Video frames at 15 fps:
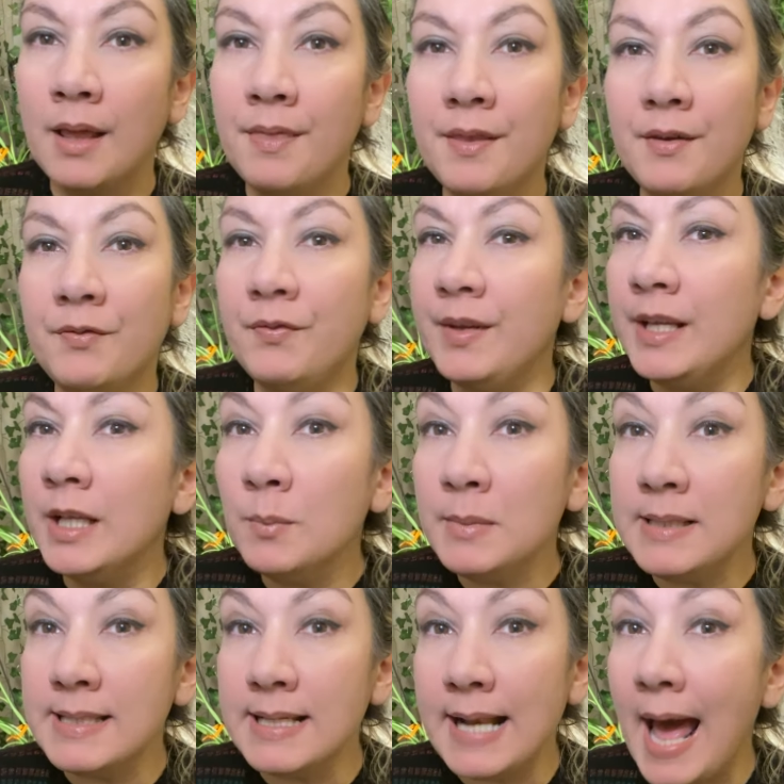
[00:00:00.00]
The film
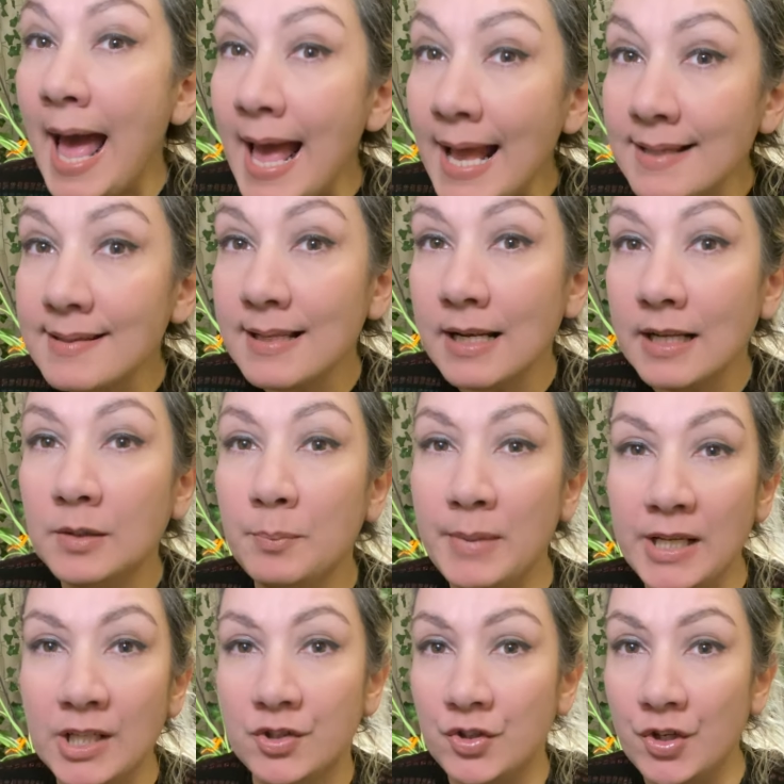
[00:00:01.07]
is an excellent
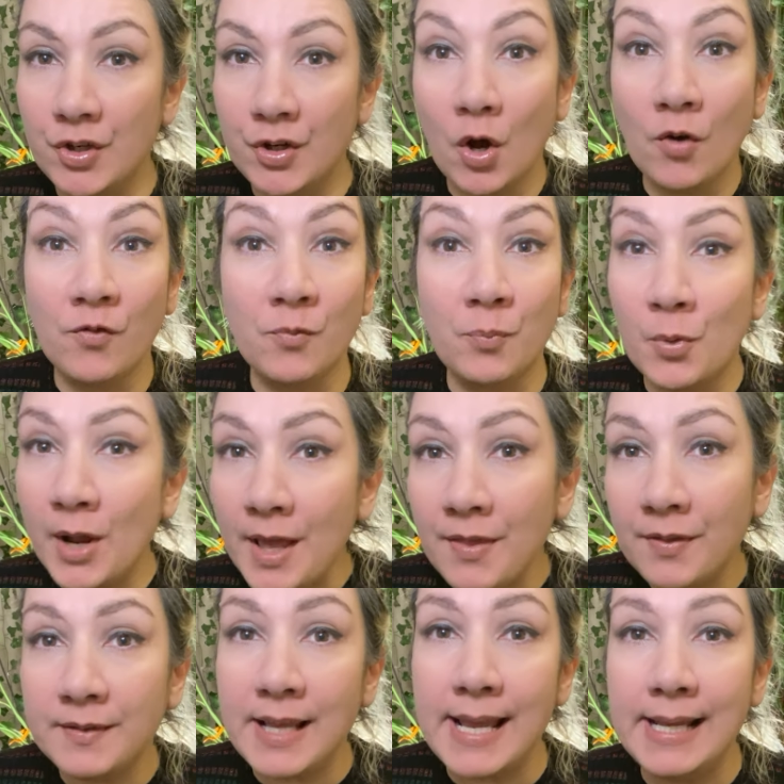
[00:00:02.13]
mixture of
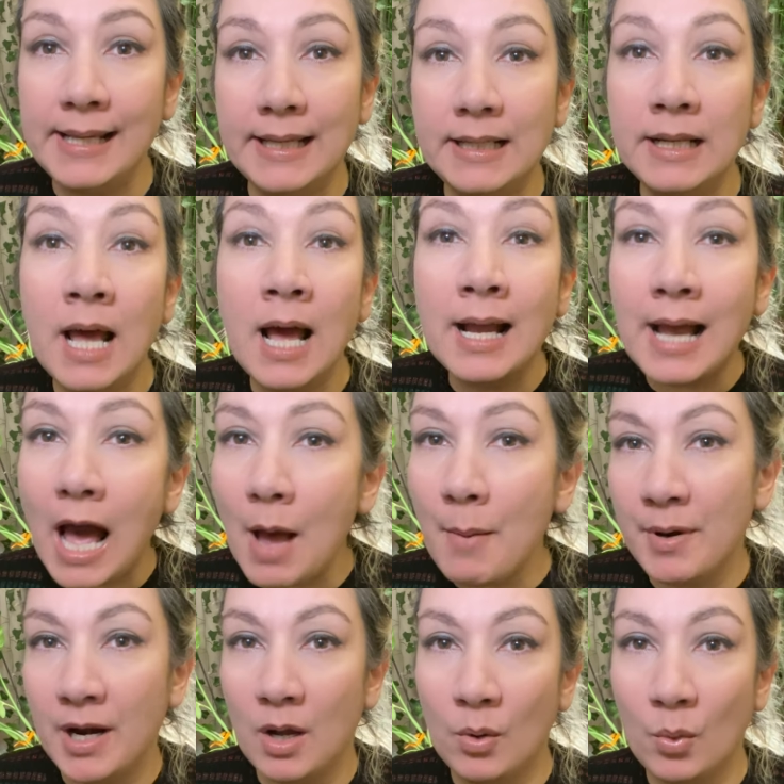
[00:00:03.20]
breathtaking
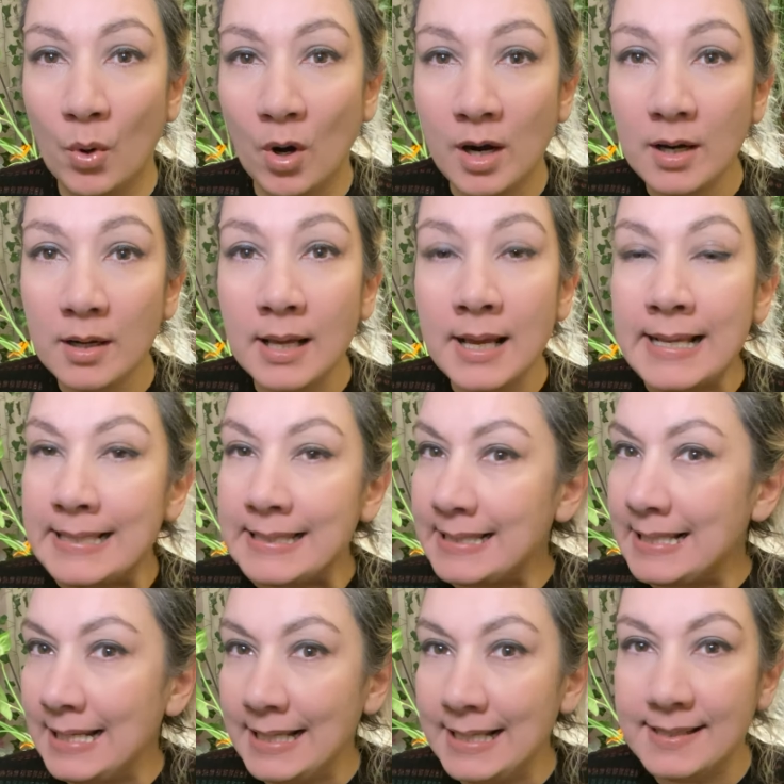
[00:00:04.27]
camera work,
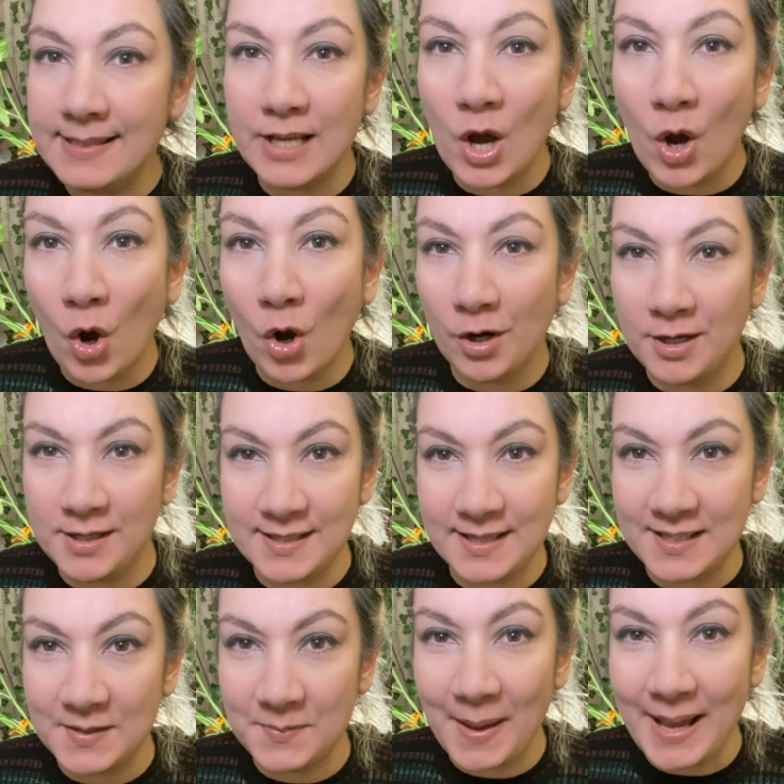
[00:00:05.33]
sleazy horror
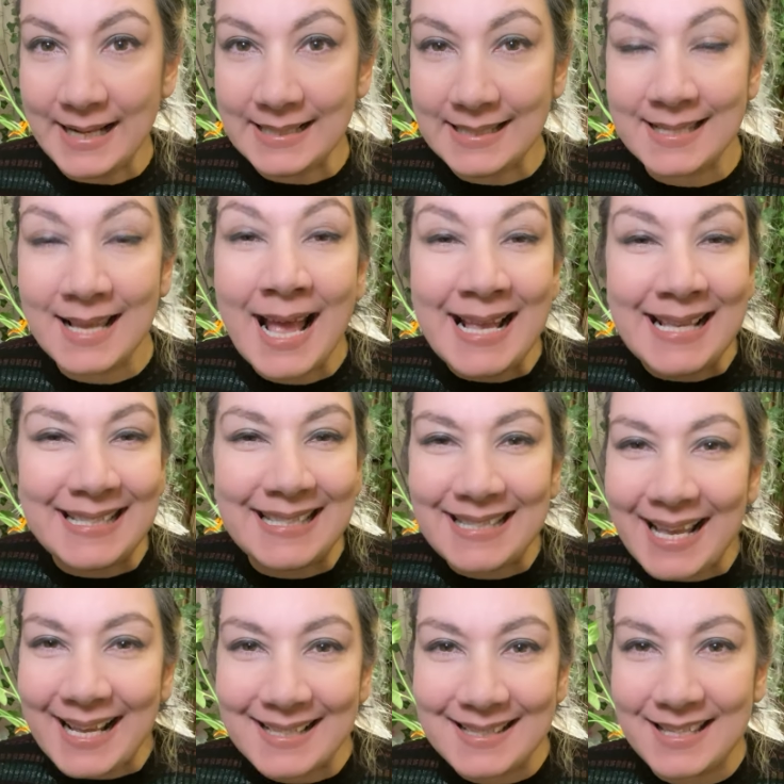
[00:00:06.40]
suspense,
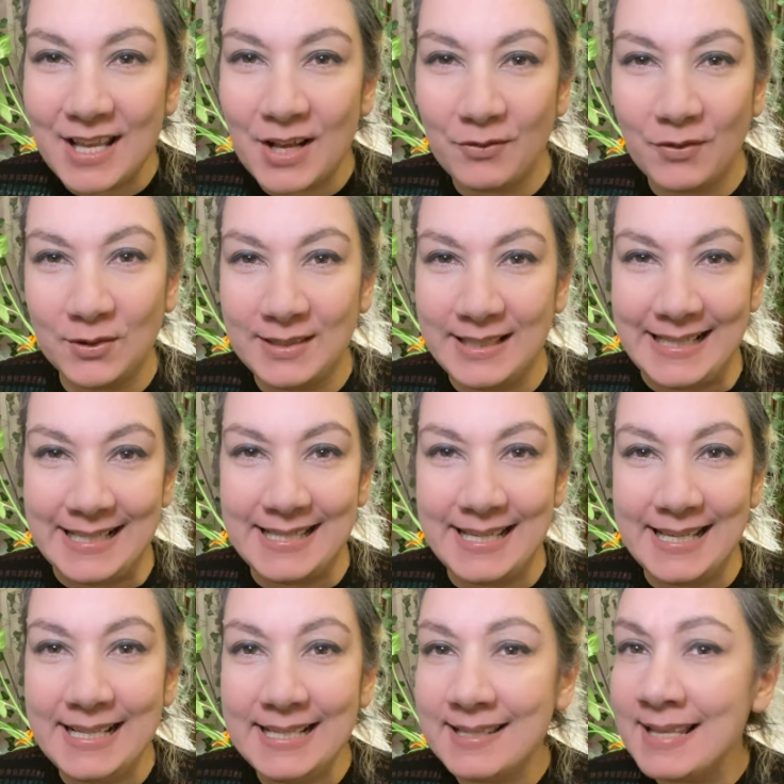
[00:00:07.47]
sexy erotic
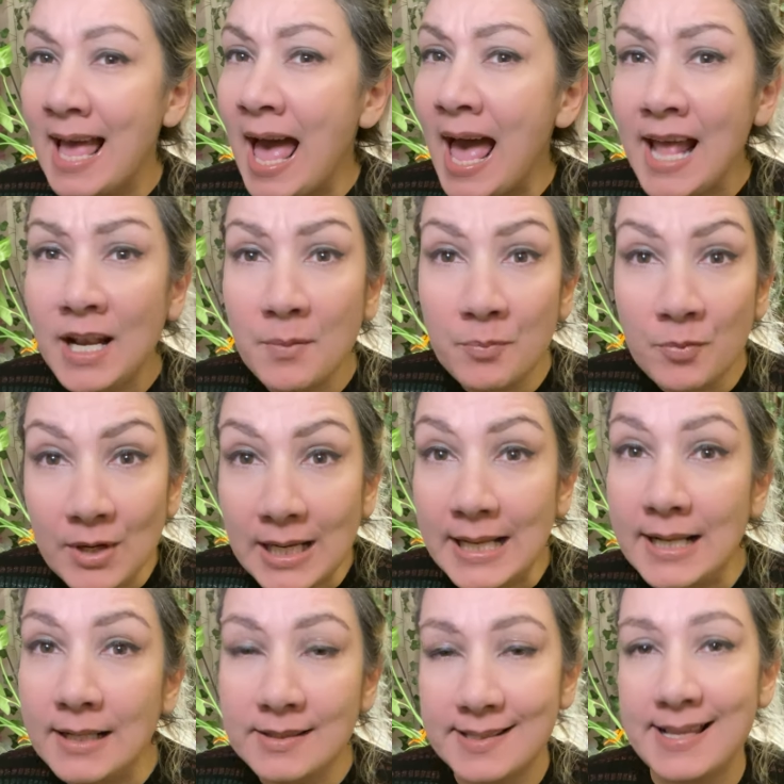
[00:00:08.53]
scenes, and a
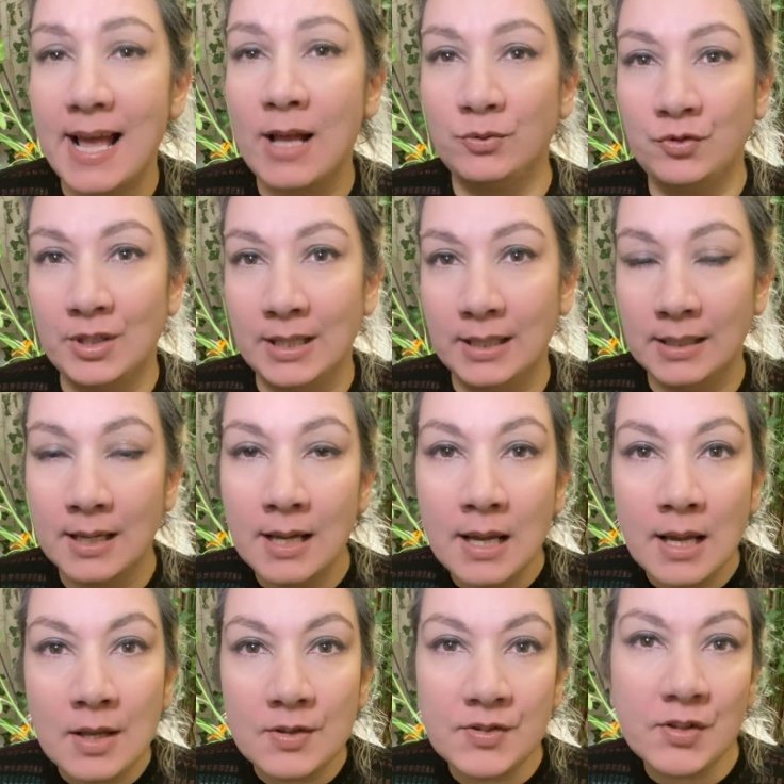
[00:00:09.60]
brilliant soundtrack.
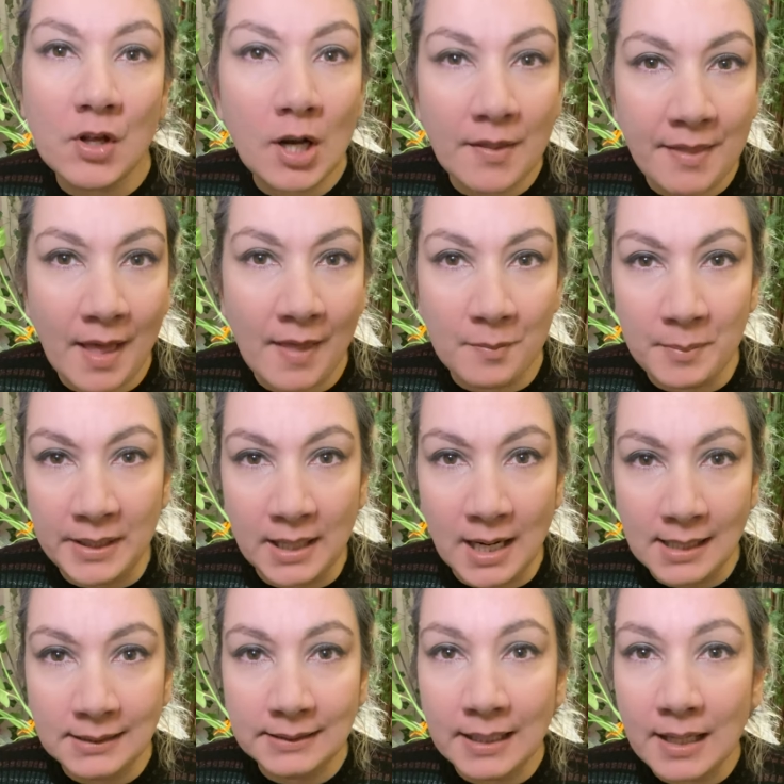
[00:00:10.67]
Soledad
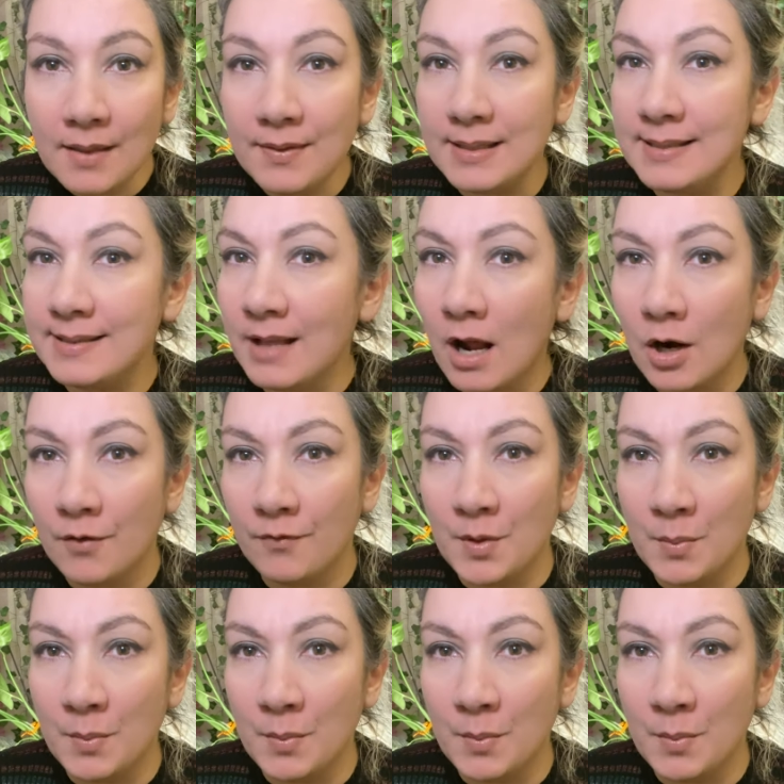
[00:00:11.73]
Miranda, the star of